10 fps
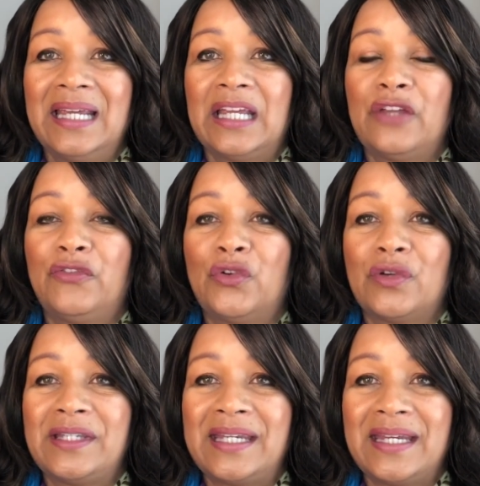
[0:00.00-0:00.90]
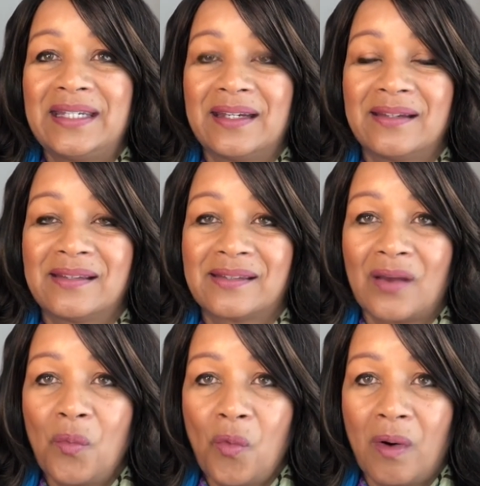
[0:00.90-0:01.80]
if you're dating
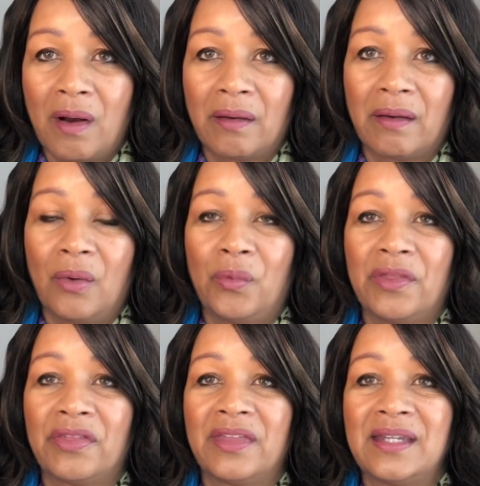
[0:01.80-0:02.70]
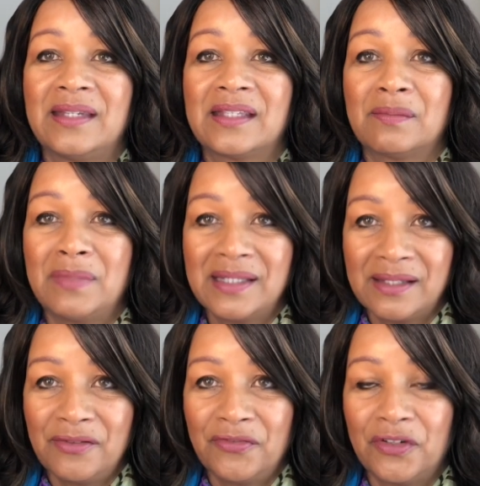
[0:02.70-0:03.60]
someone with the dismissive